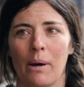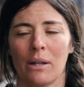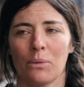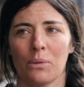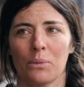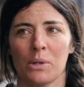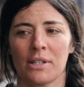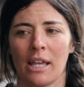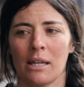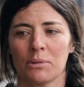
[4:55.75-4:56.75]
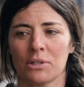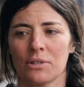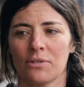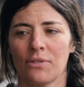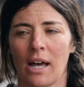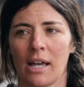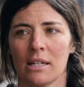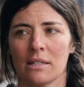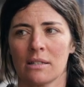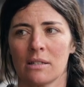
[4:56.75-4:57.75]
but was able to
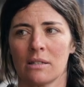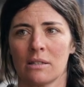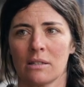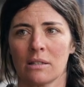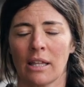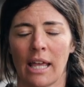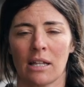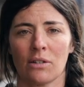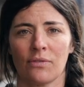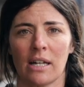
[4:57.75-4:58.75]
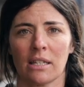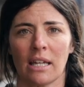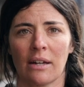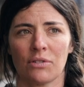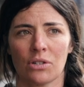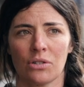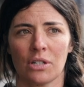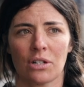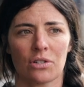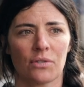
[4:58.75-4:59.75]
find land finally after two
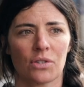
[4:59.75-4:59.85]
years of